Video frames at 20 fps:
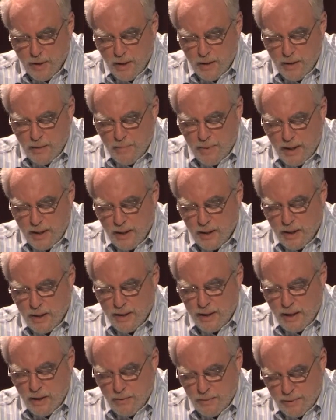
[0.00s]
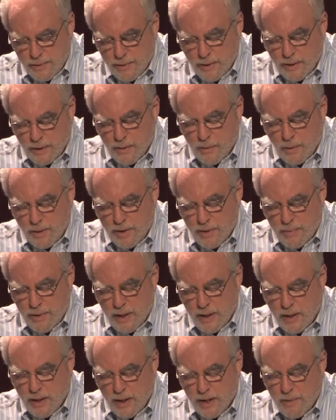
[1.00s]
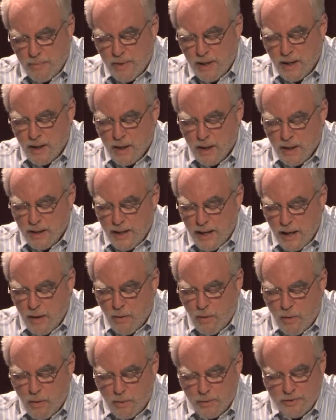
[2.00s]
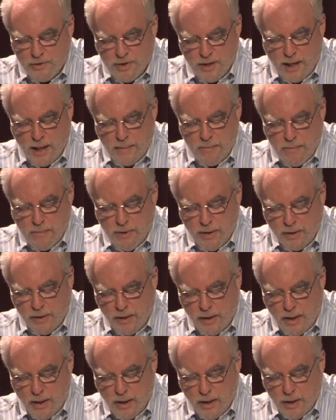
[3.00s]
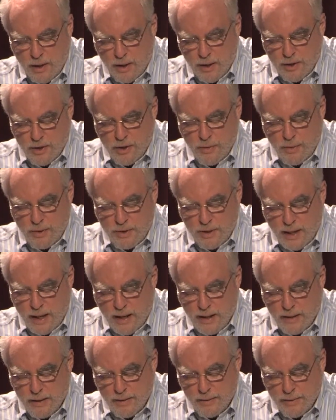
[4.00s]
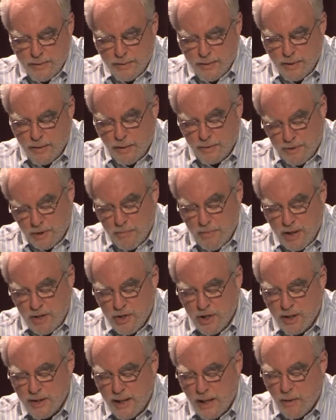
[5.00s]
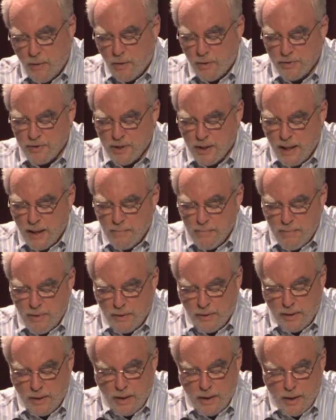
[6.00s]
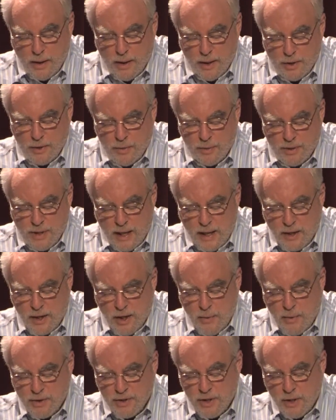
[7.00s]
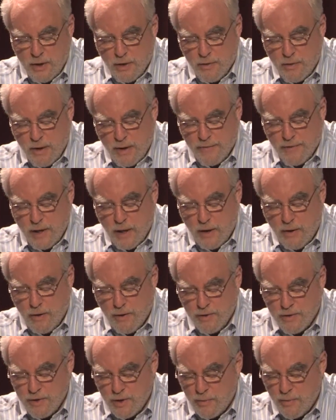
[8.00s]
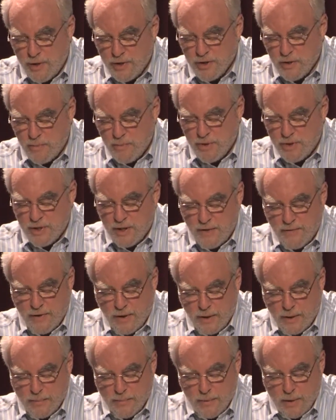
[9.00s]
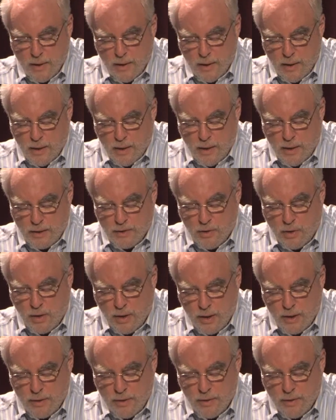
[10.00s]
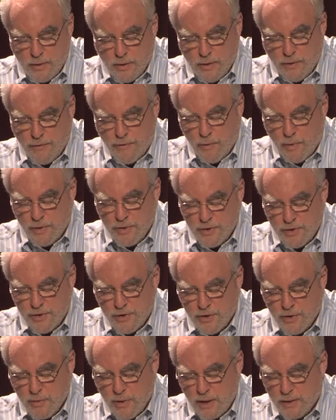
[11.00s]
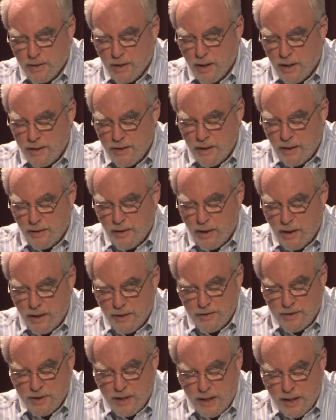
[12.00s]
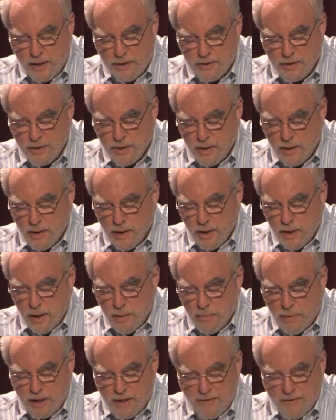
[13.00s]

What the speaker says: the Pentagon now, quoting the Pentagon now holds the capability to attack, Beijing now holds the capability to attack U.S. aircraft carriers in the Western Pacific, target nuclear forces throughout the continental United States. By